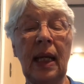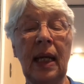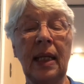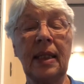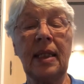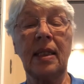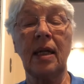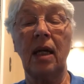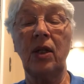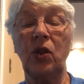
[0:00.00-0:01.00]
as he
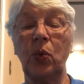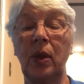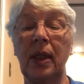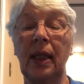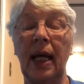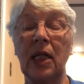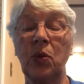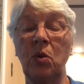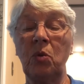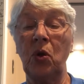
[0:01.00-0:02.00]
started toward the
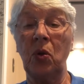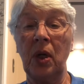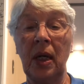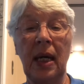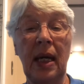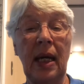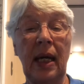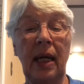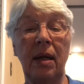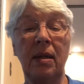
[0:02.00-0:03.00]
classroom door,
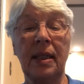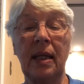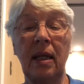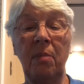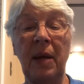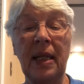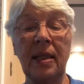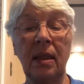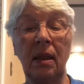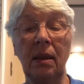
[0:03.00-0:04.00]
here's another
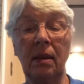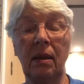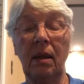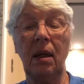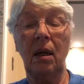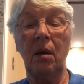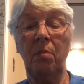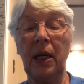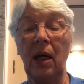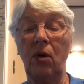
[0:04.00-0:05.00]
pencil.
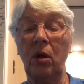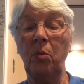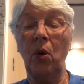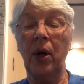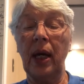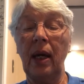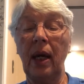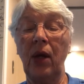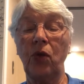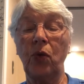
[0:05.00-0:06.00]
Be a good boy
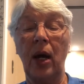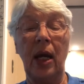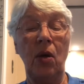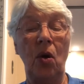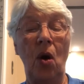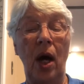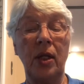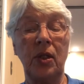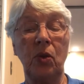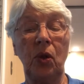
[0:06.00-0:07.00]
and try
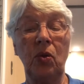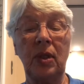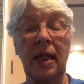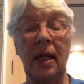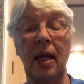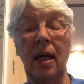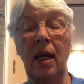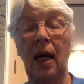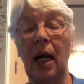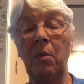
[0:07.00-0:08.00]
not to lose it.
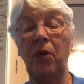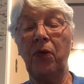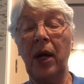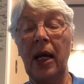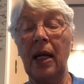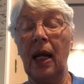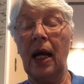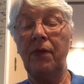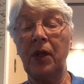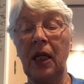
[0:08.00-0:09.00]
I'm afraid I'll
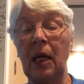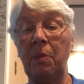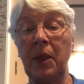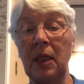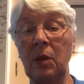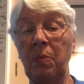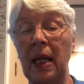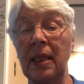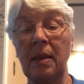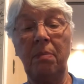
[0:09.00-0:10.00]
have to keep this
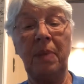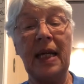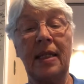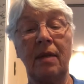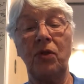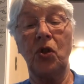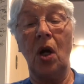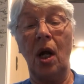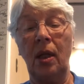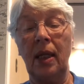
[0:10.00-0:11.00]
piece of
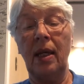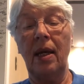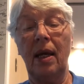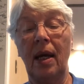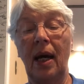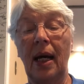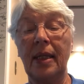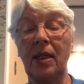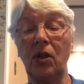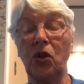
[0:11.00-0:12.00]
chocolate
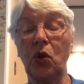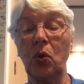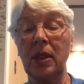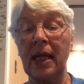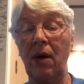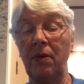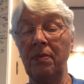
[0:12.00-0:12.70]
until school's out.